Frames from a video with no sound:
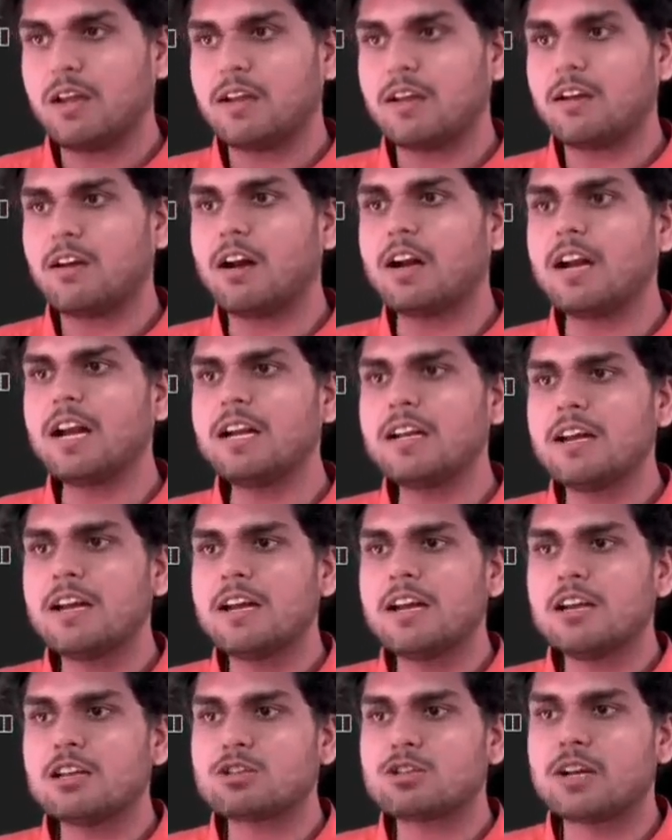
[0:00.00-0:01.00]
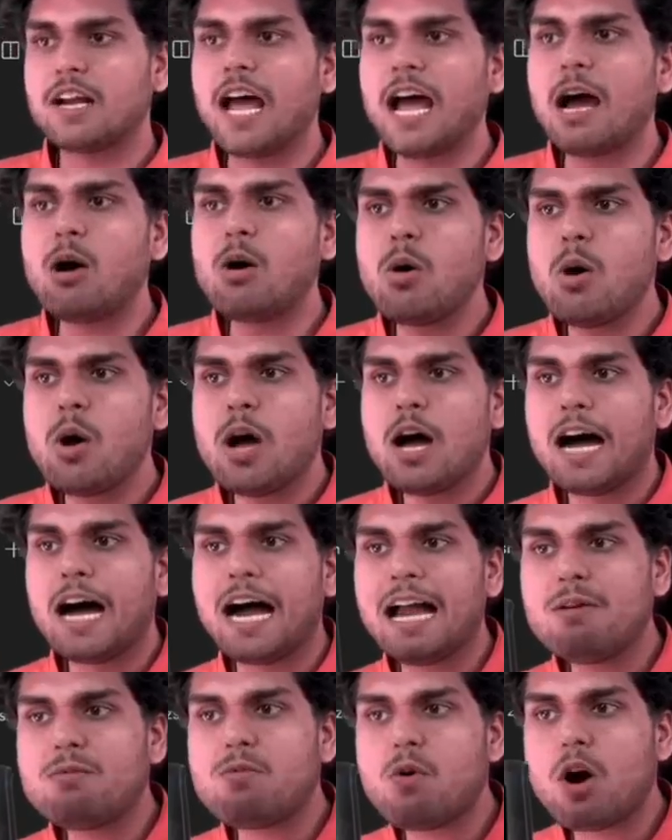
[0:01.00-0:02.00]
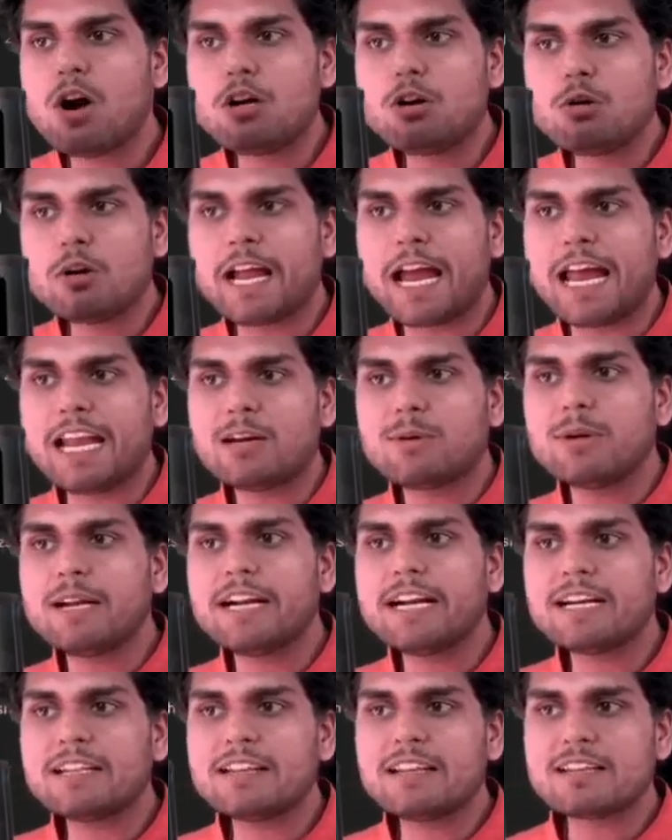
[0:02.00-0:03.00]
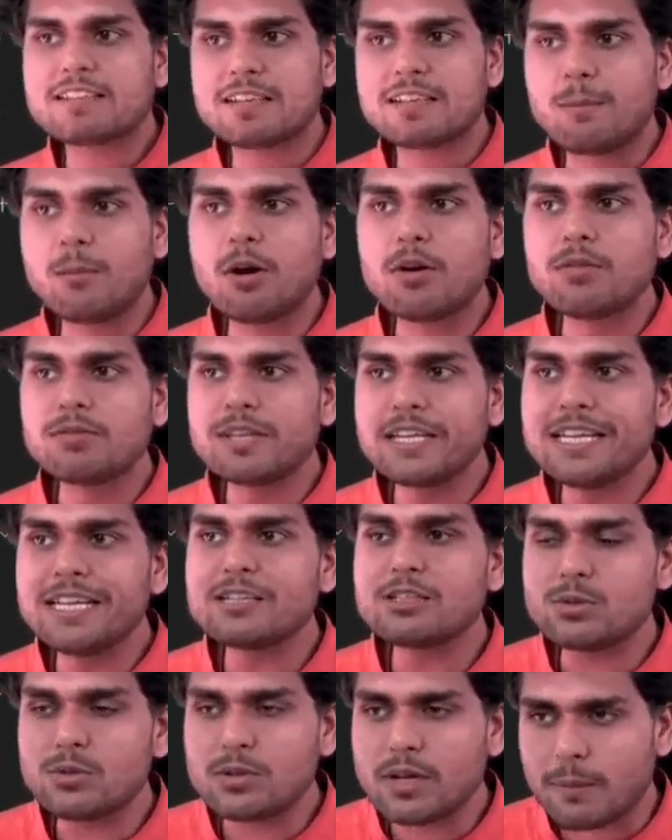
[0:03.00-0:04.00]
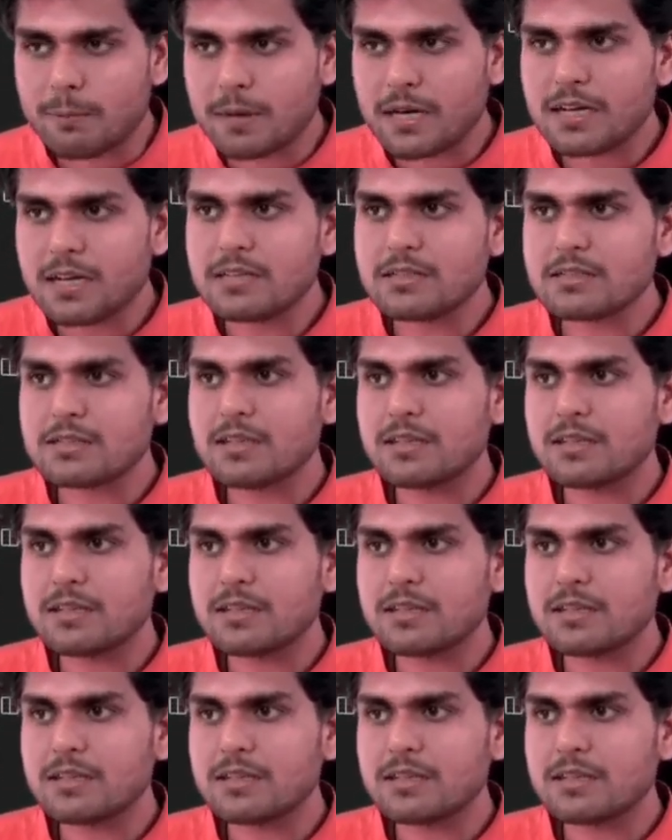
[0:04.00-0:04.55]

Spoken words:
Got it? So now I want to calculate the sum of these two numbers,